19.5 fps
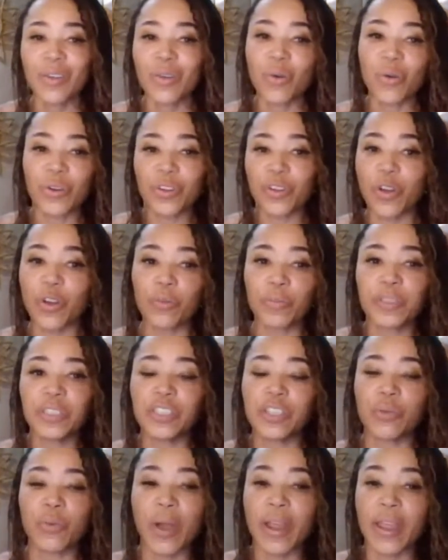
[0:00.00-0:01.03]
Or your
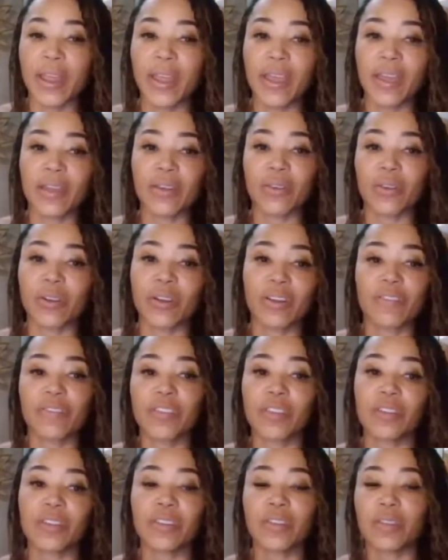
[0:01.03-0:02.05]
OBGYN or any of
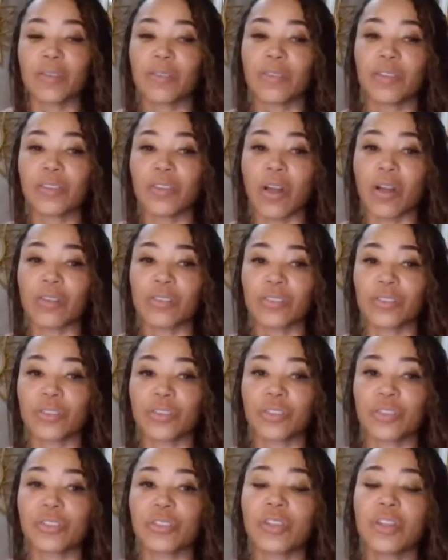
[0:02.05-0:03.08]
the
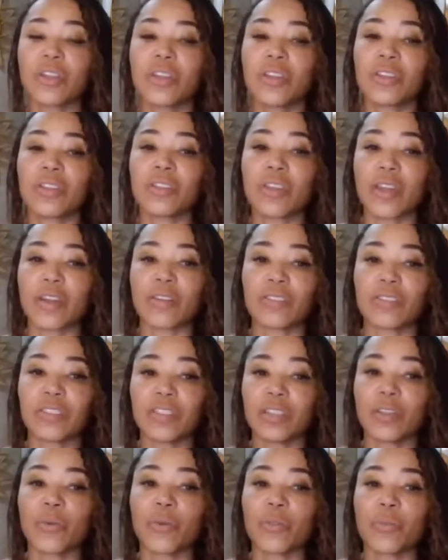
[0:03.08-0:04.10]
doctors that are
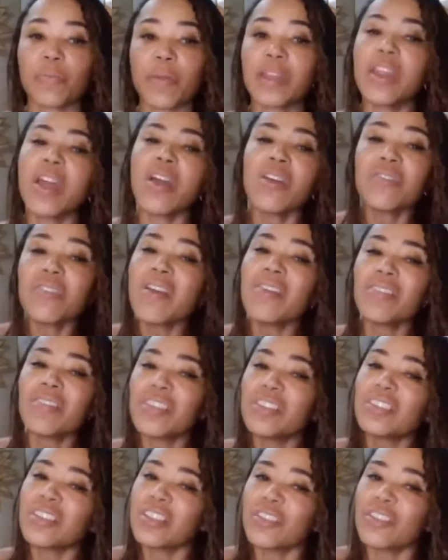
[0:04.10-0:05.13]
dealing with men. No, no,
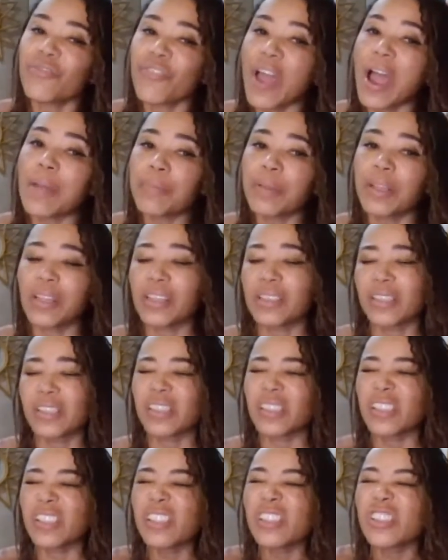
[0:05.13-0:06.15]
this is fabulous.
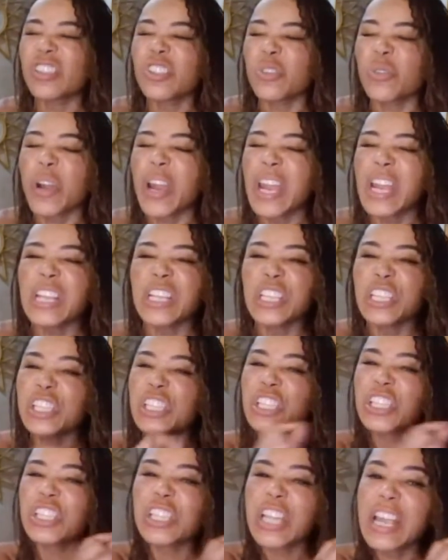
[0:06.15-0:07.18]
This is great. Just
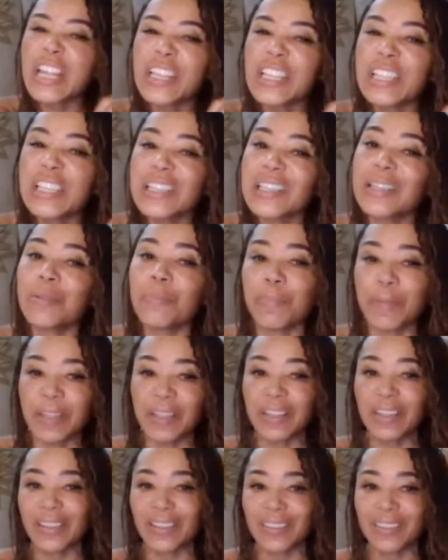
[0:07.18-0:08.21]
take this little
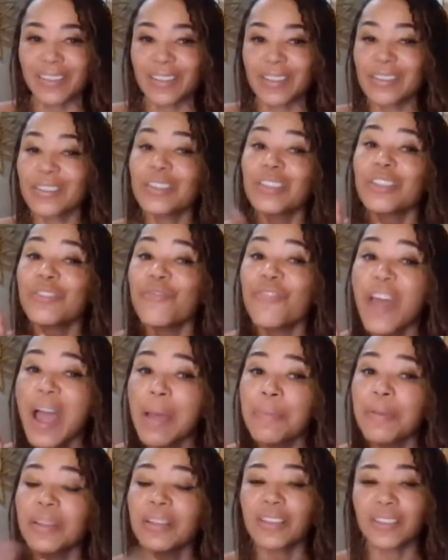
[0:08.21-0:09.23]
pill. This is
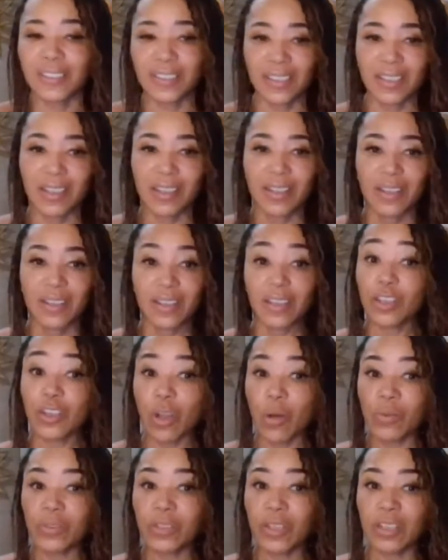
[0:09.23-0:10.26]
fabulous.
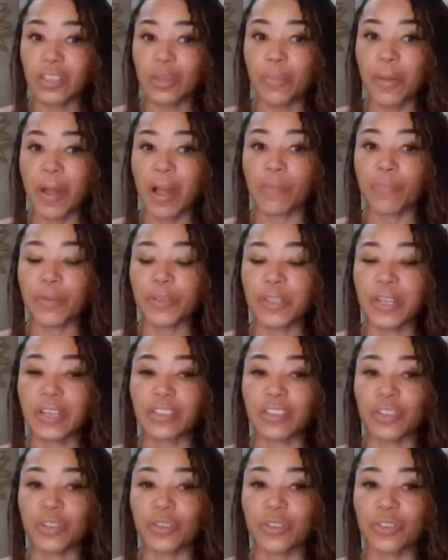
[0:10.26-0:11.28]
No one talks about
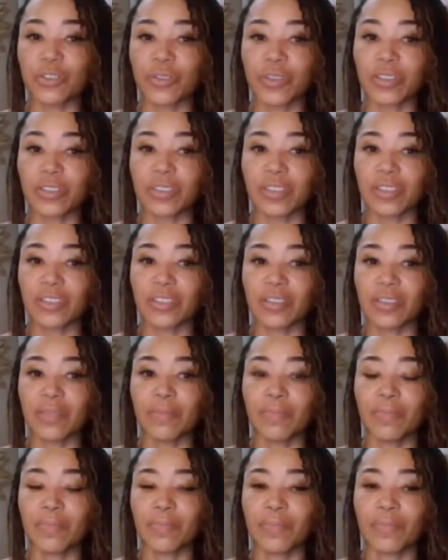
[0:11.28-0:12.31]
protecting your adrenal system.